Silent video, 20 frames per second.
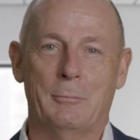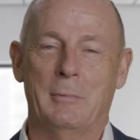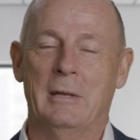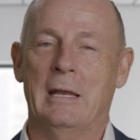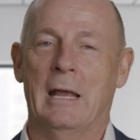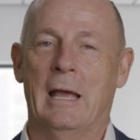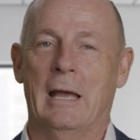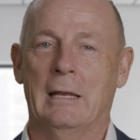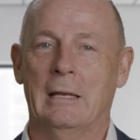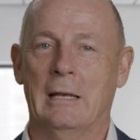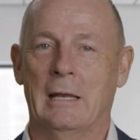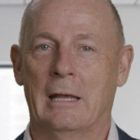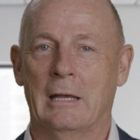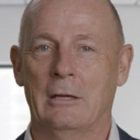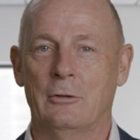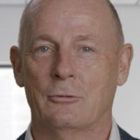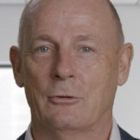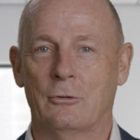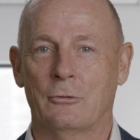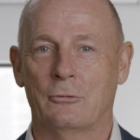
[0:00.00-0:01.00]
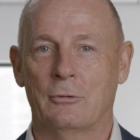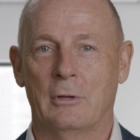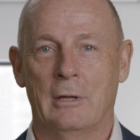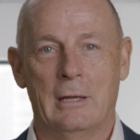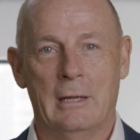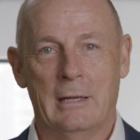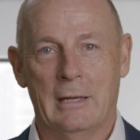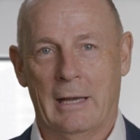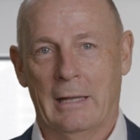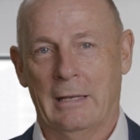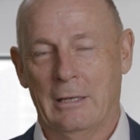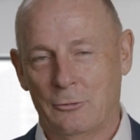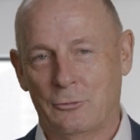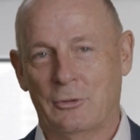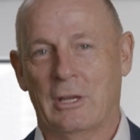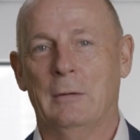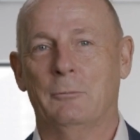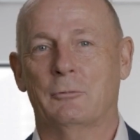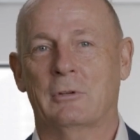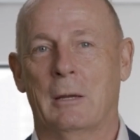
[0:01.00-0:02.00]
many handling agents, and this
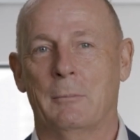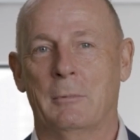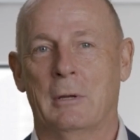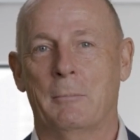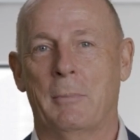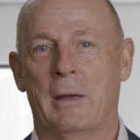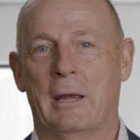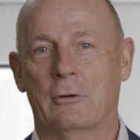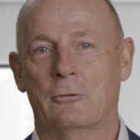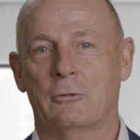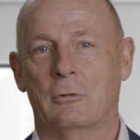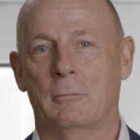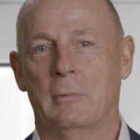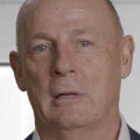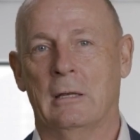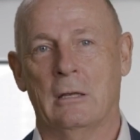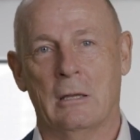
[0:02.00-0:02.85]
keeps coming back to me.